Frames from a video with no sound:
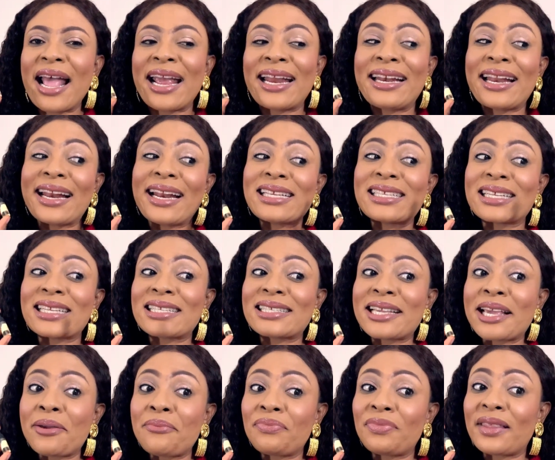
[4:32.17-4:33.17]
and that is the
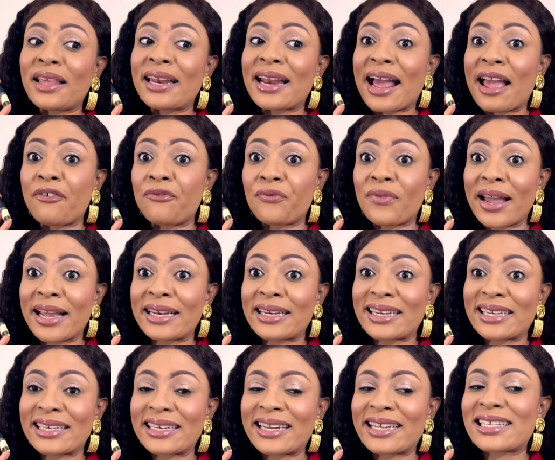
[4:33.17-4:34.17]
same thing I find
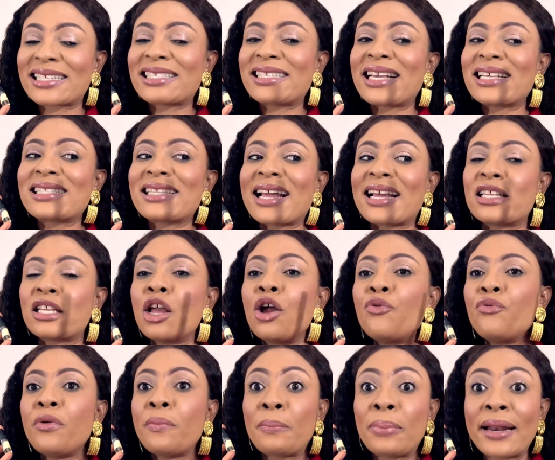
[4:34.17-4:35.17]
in this, just that
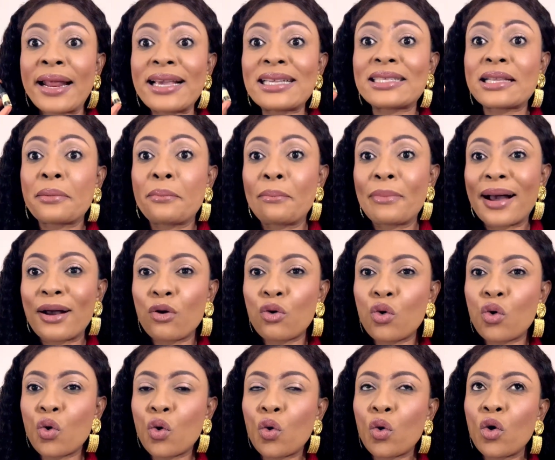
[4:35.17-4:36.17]
replace the
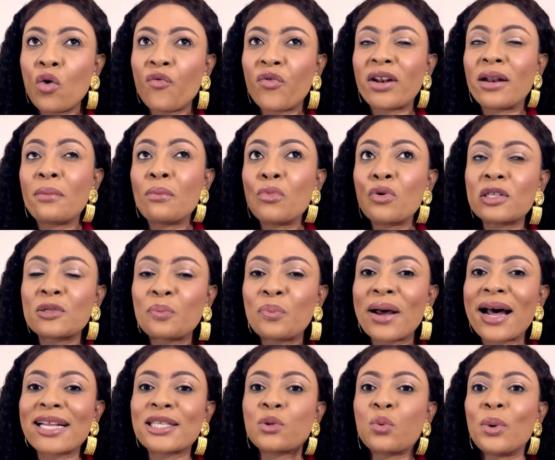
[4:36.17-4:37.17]
mango for the most
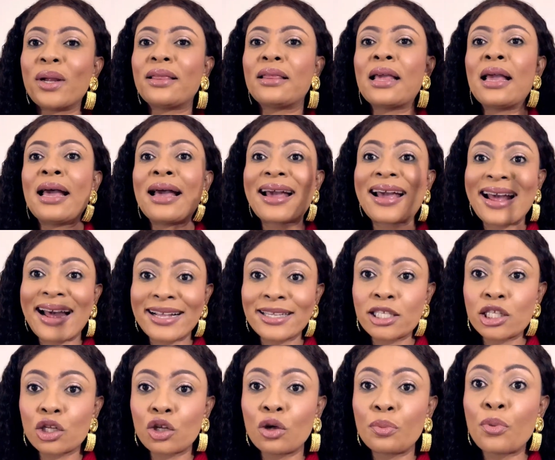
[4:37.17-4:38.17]
part with
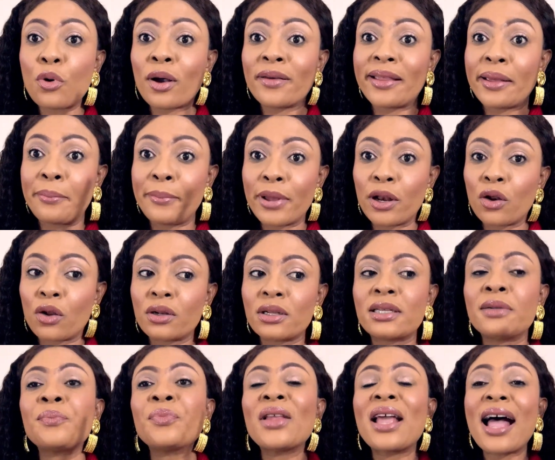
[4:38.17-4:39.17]
cantaloupe or the
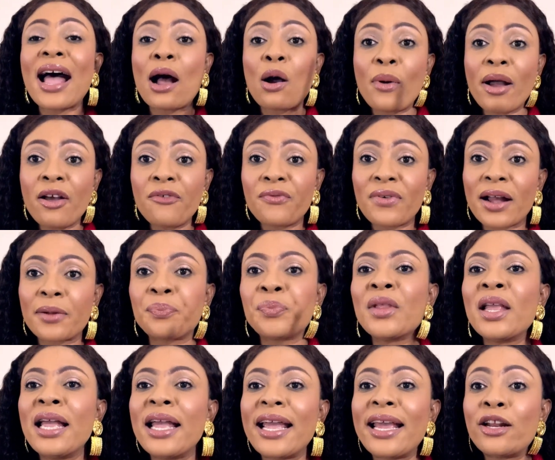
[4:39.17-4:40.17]
melon. However,
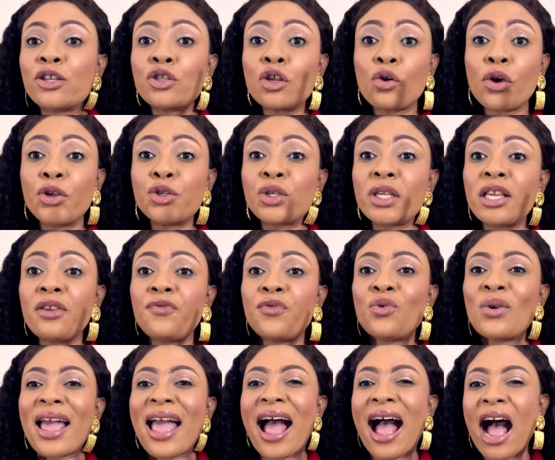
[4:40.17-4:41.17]
it is not going to give
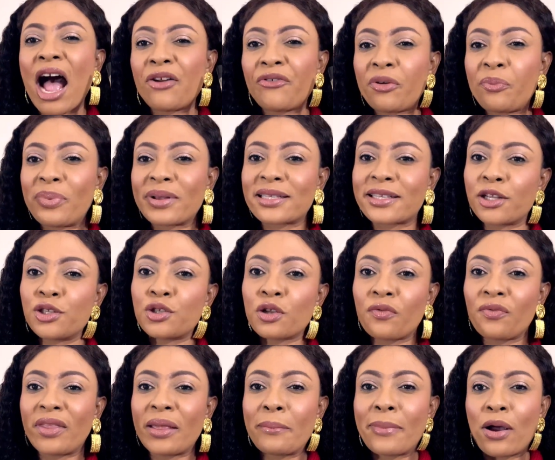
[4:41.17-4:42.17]
you 100%
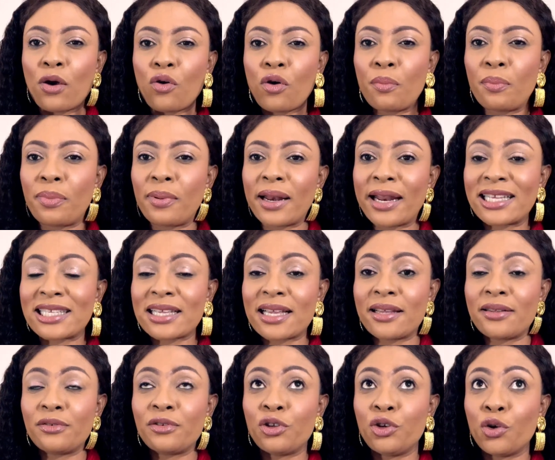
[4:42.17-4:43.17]
of the Mango Blaze
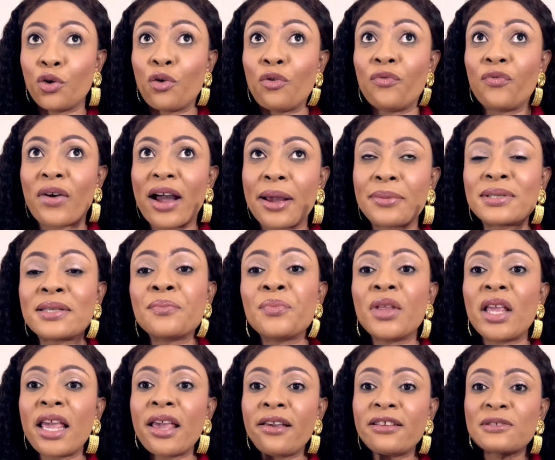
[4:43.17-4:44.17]
vibes.
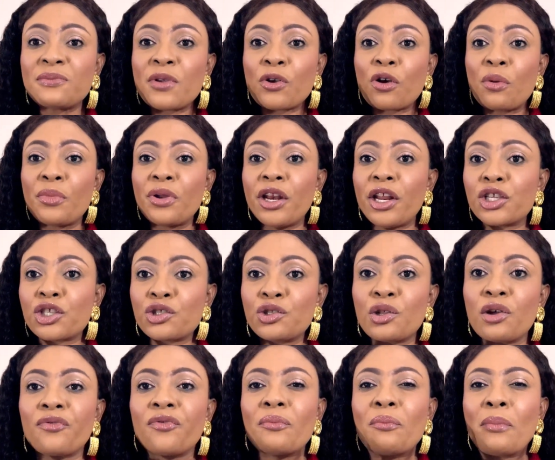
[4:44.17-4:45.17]
It gives me a
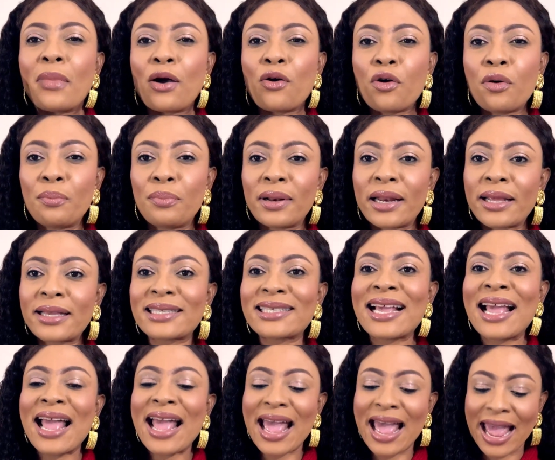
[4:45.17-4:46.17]
combination of Mango
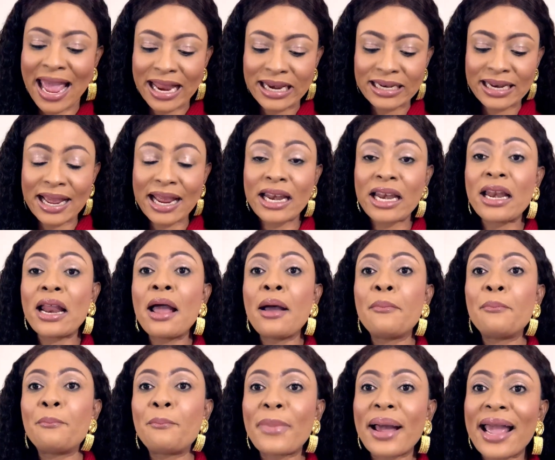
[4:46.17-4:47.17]
Blaze and then
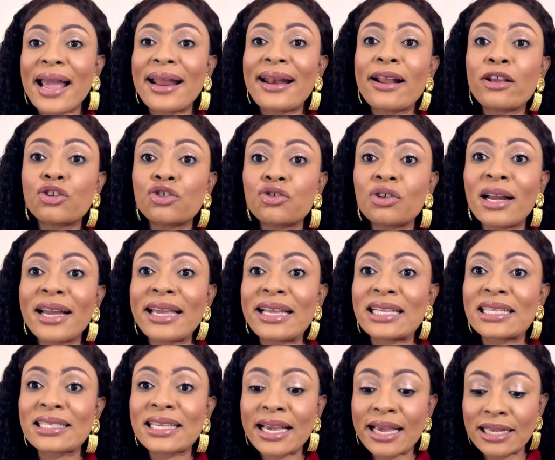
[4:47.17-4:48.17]
Maya Natural
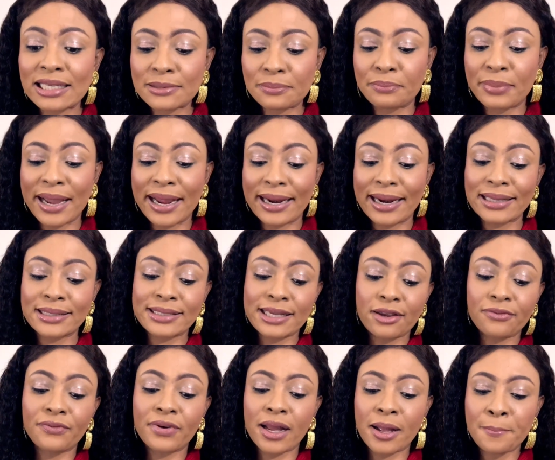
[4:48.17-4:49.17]
Intense by
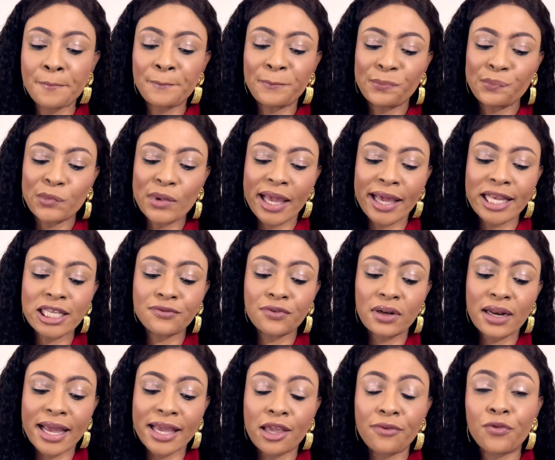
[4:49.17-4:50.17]
Latafa. I guess
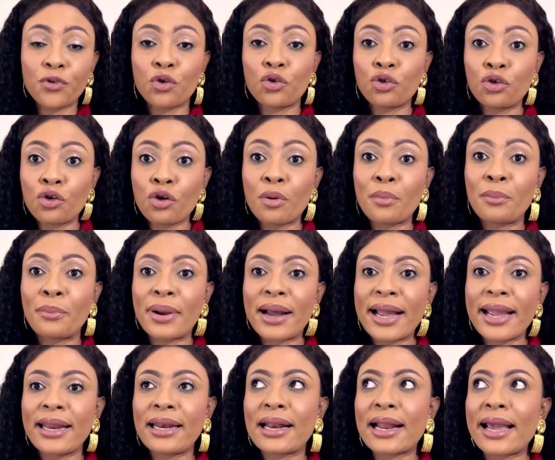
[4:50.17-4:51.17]
for like if you could
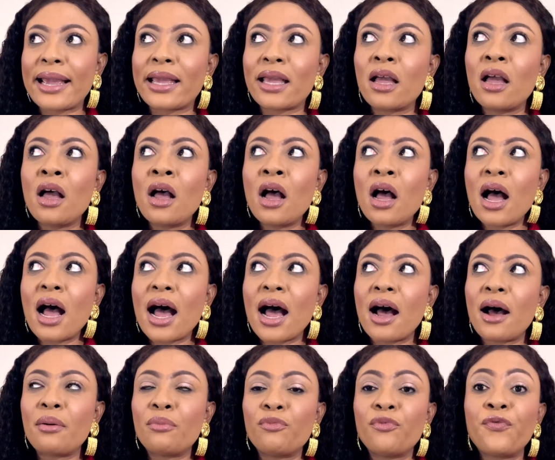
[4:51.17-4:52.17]
combine like
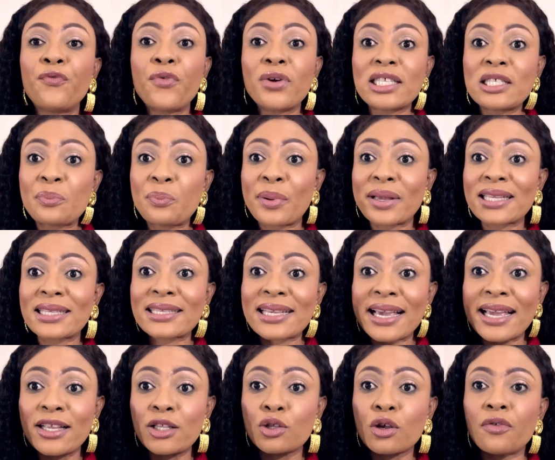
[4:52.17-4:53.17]

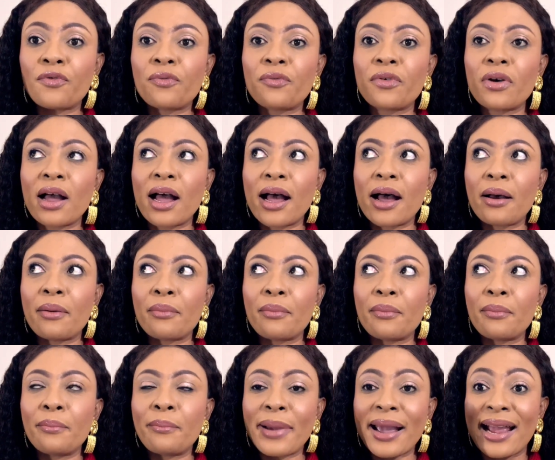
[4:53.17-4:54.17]
40% of
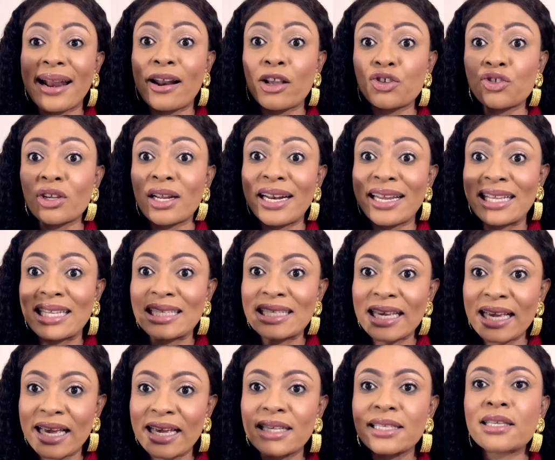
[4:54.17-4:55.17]
Maya Natural
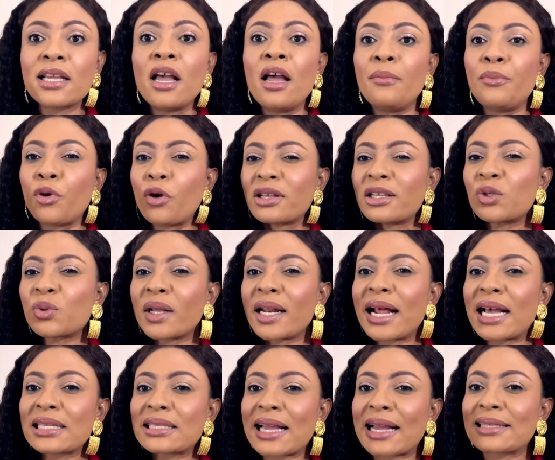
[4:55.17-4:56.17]
Intense, because this one
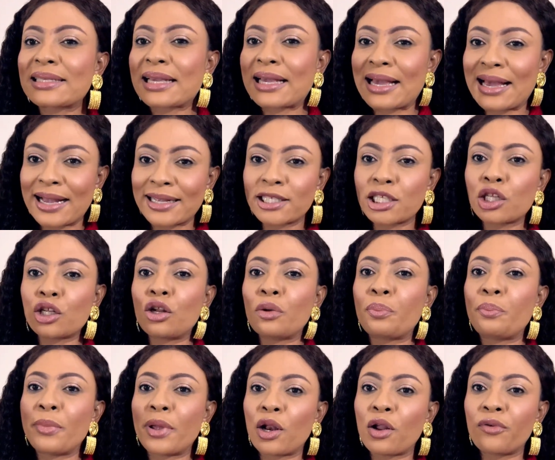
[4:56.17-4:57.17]
has that
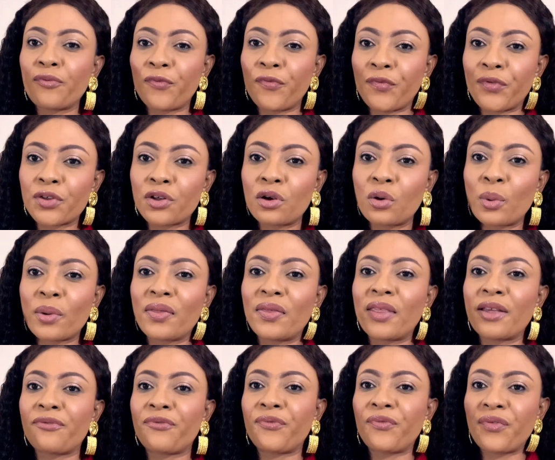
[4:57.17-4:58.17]
cantaloupe melon feel with
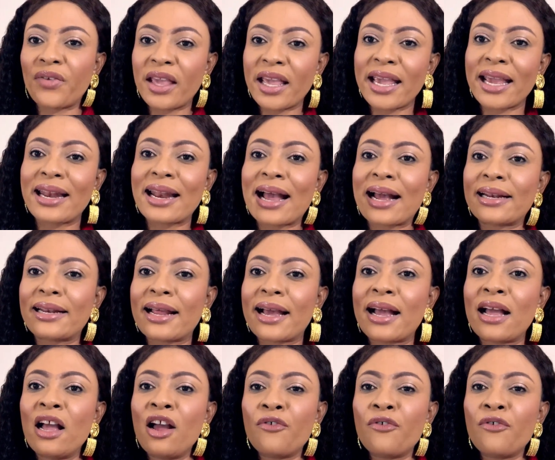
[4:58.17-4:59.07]
the fig and other